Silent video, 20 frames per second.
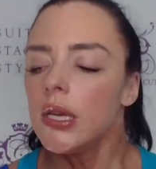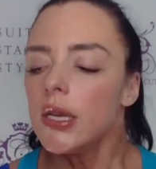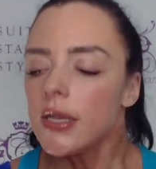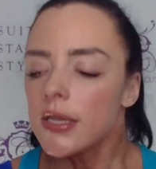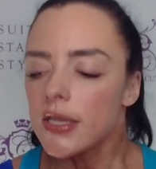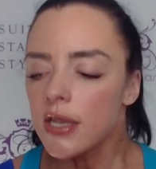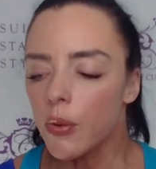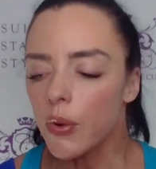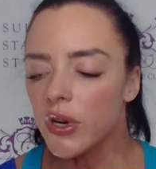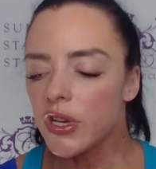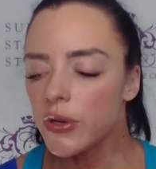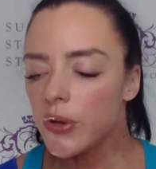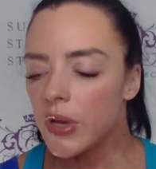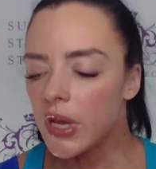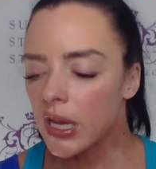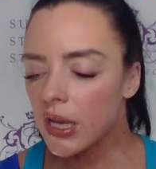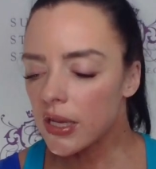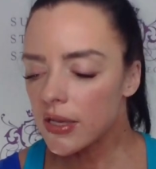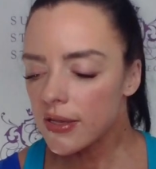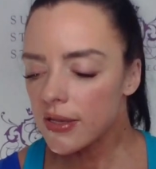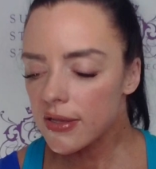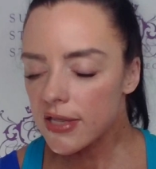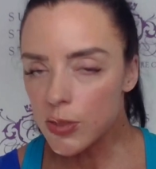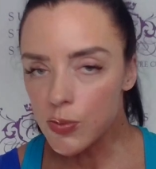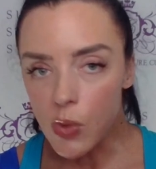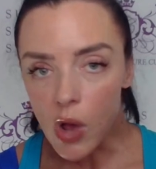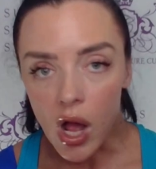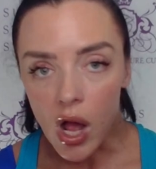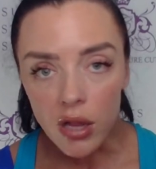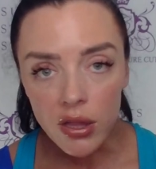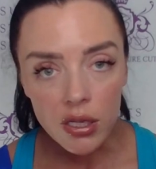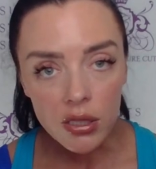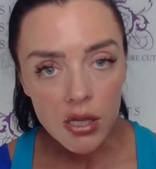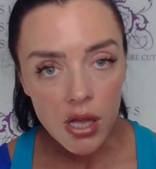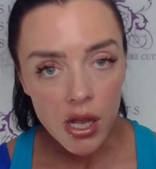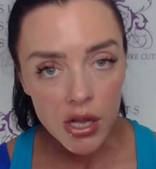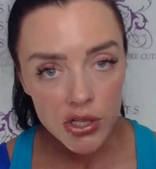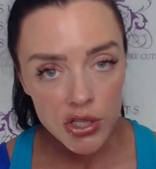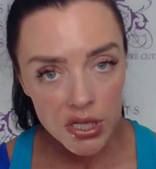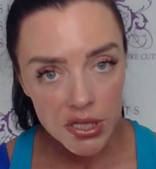So we're doing small little
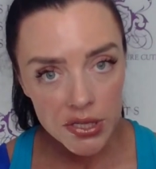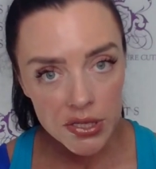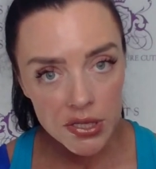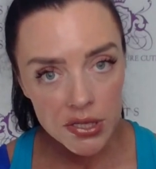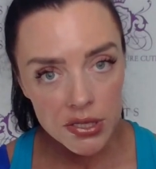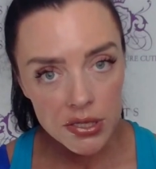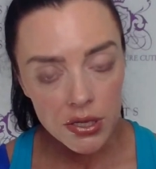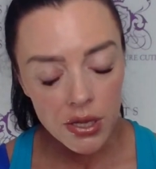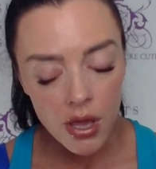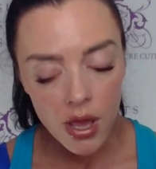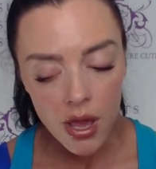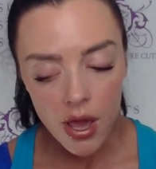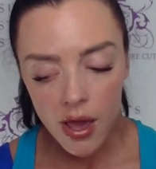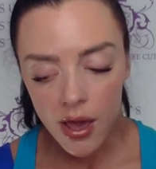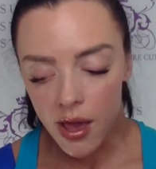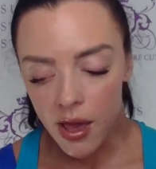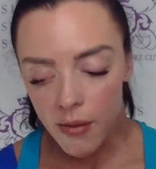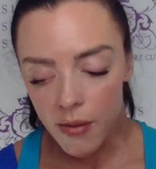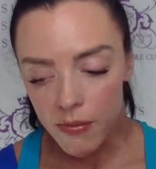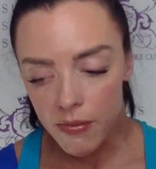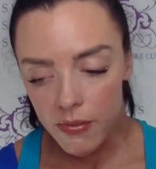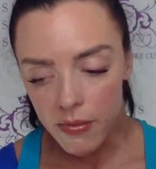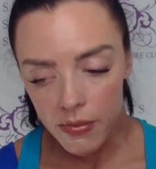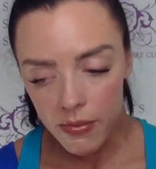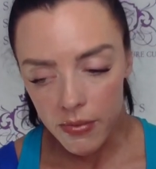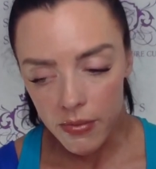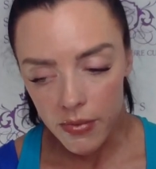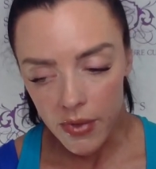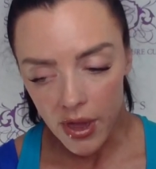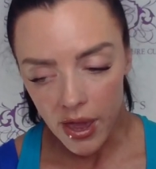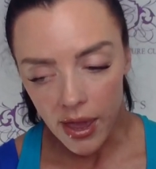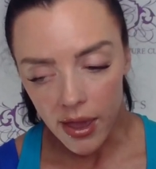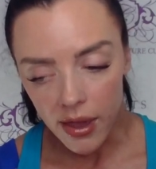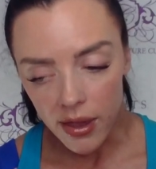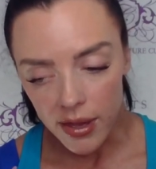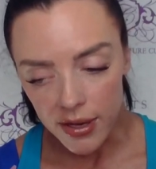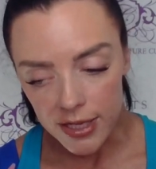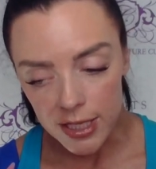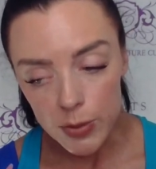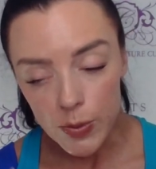launches. I
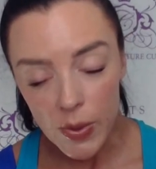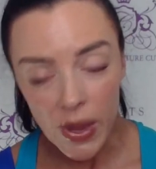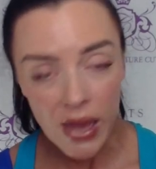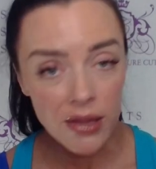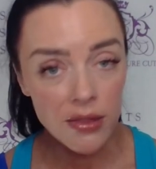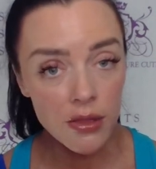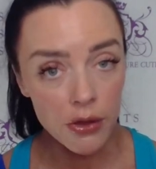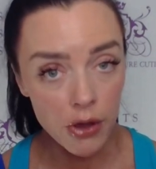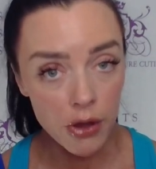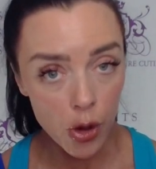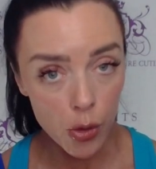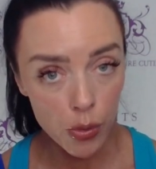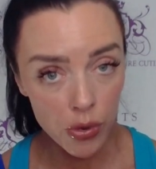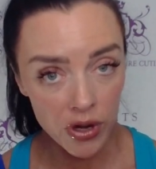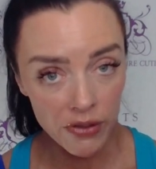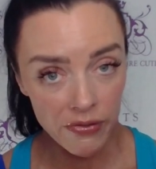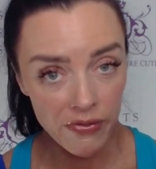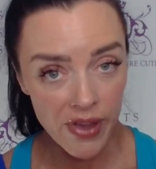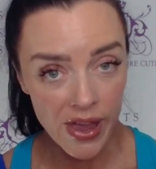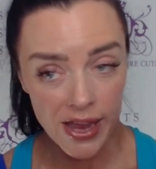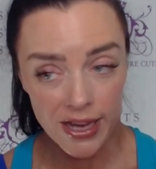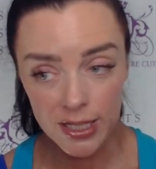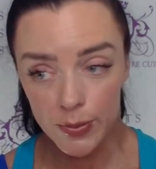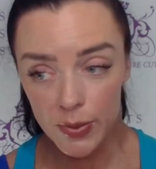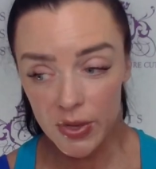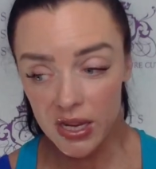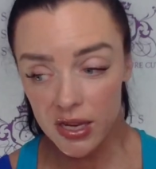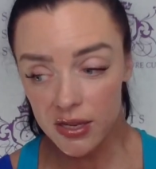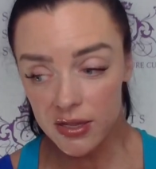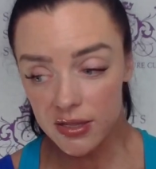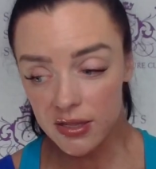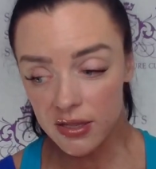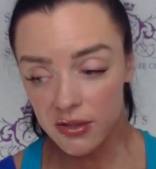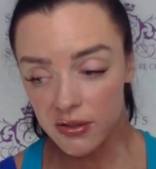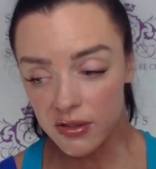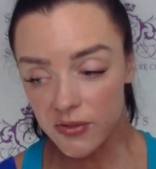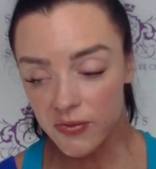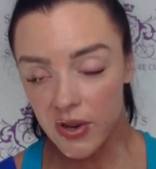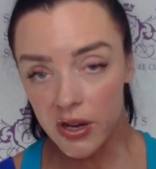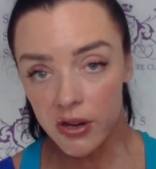expect they'll go pretty fast because
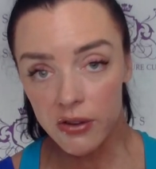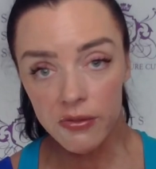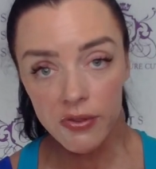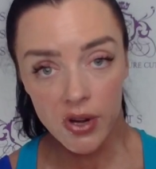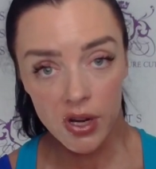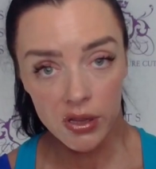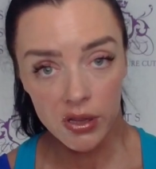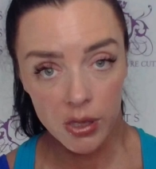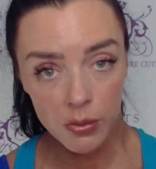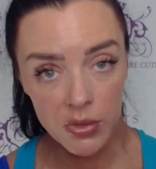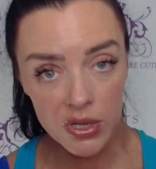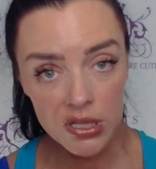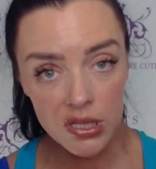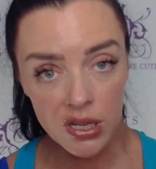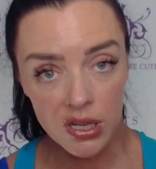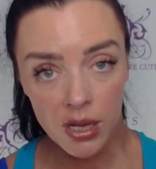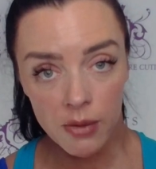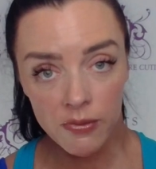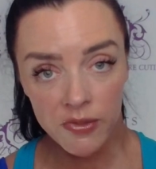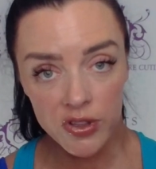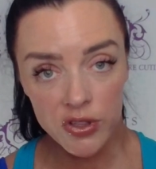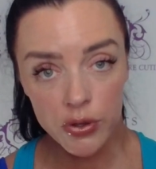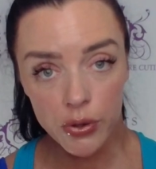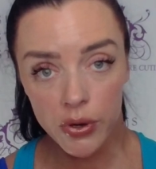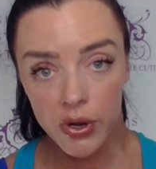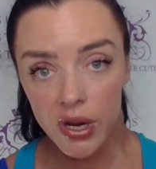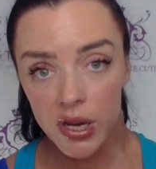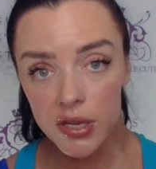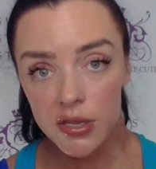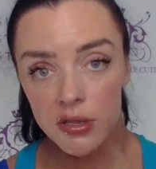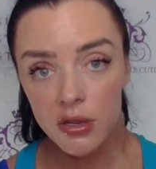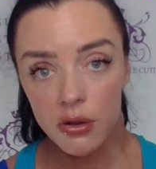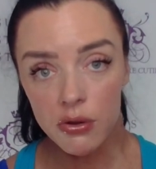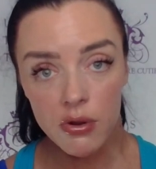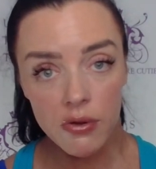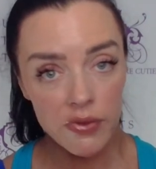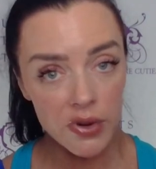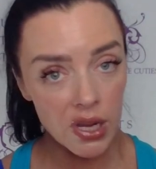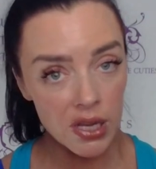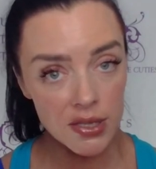it's very, very limited inventory. So
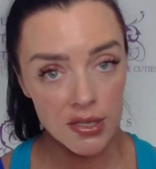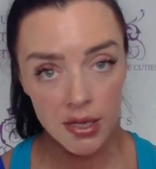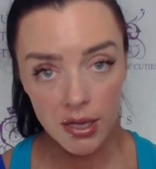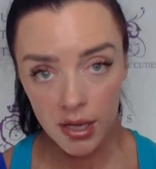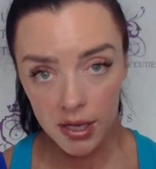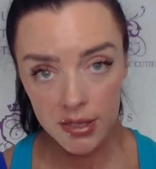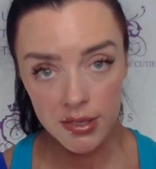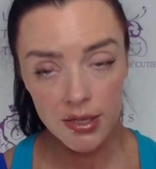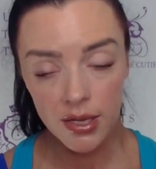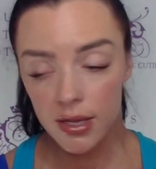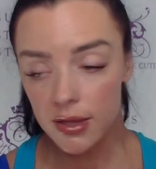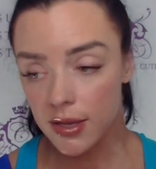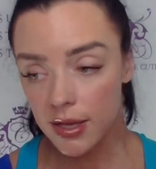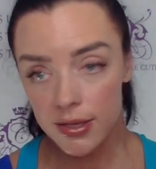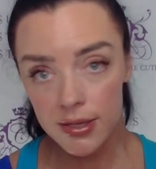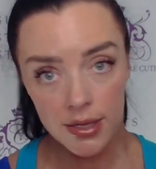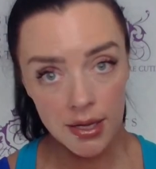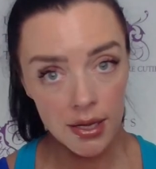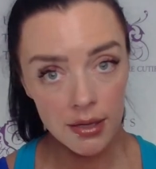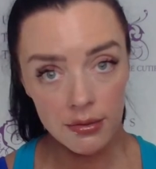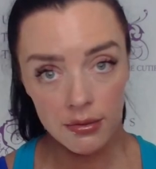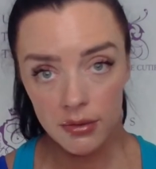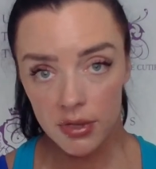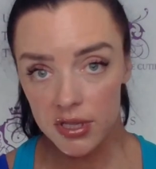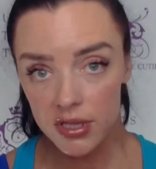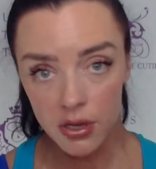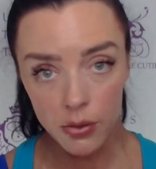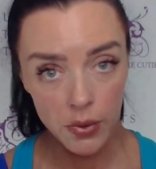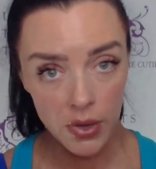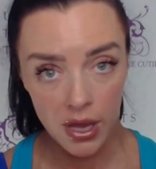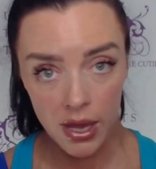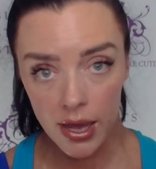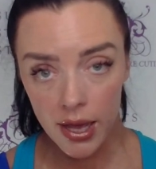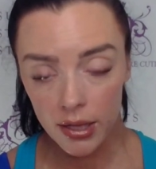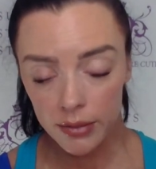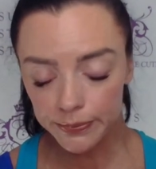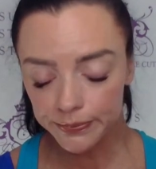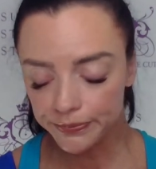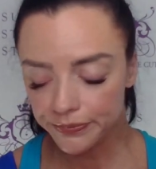whoever gets it, and that's it. That's all we got.